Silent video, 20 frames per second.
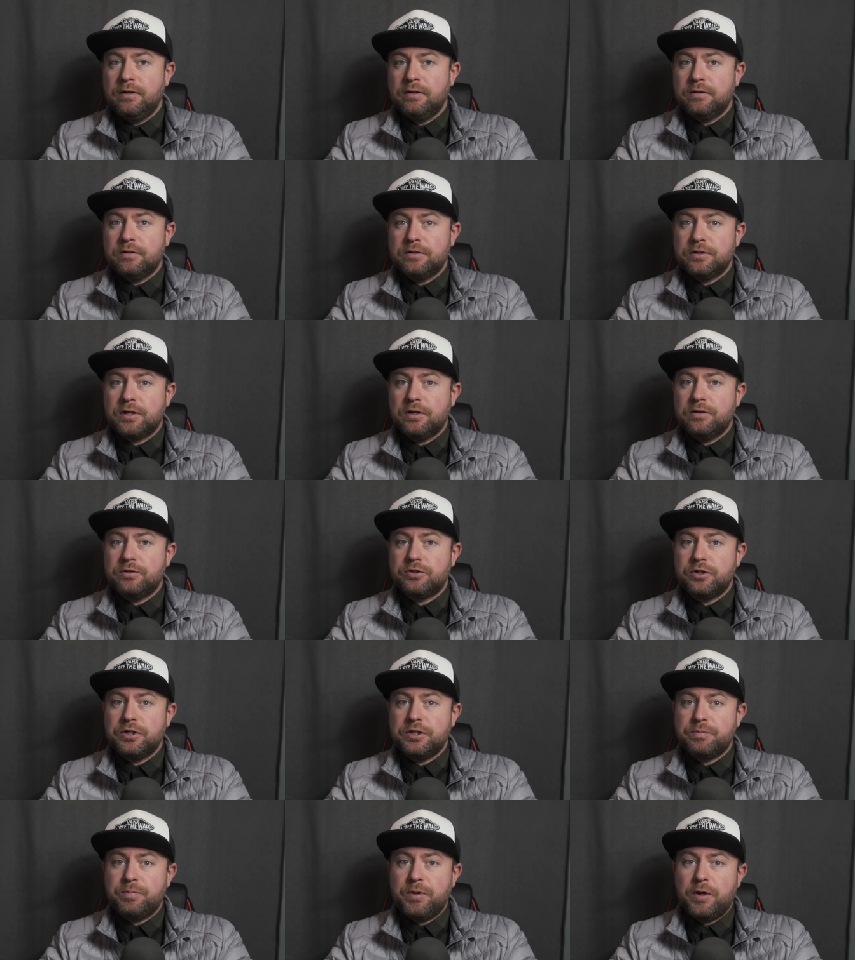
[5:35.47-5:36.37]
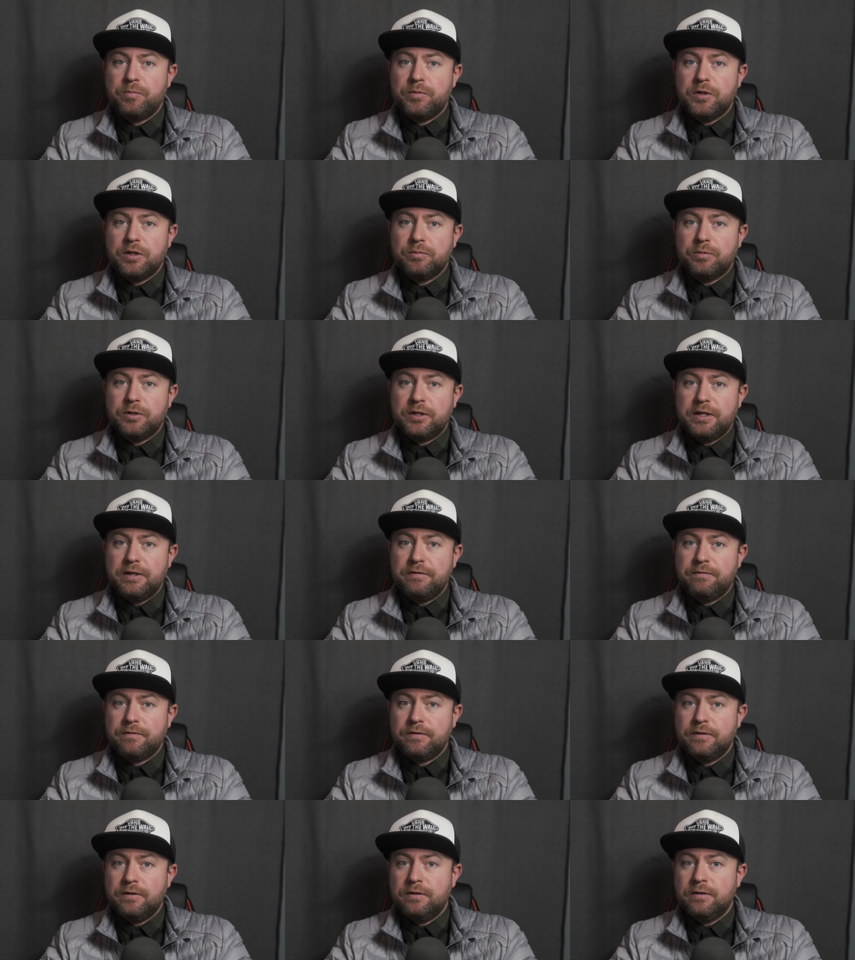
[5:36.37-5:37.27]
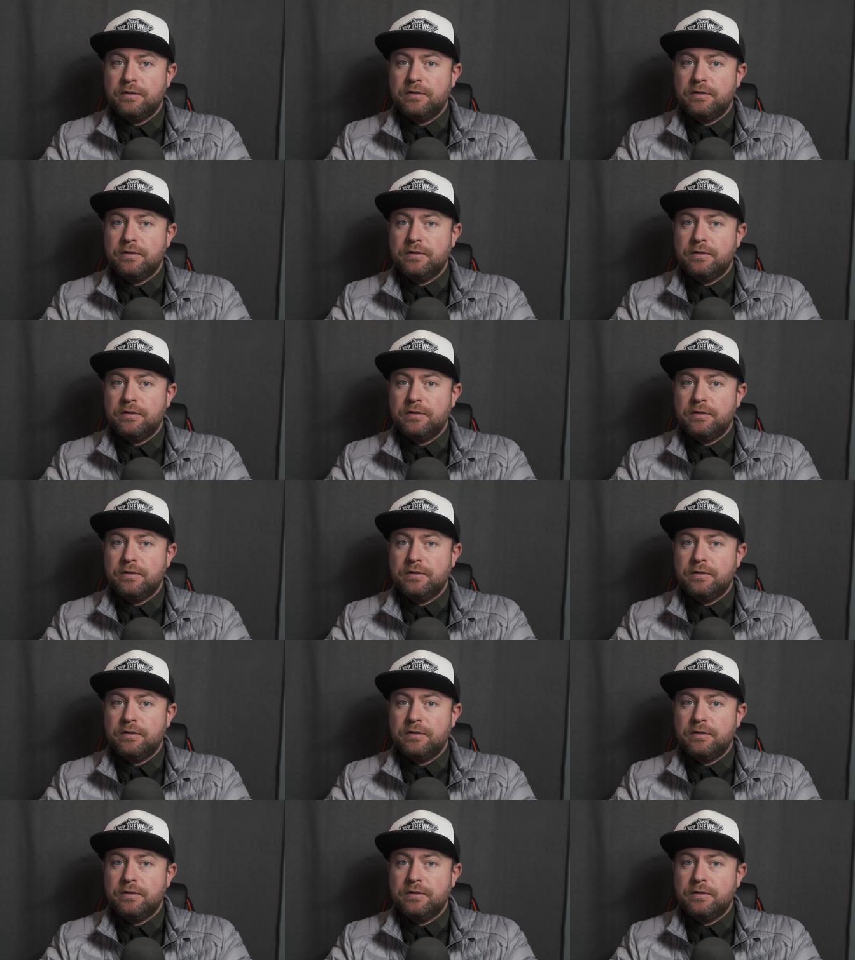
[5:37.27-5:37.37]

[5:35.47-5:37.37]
Because contrary to popular belief,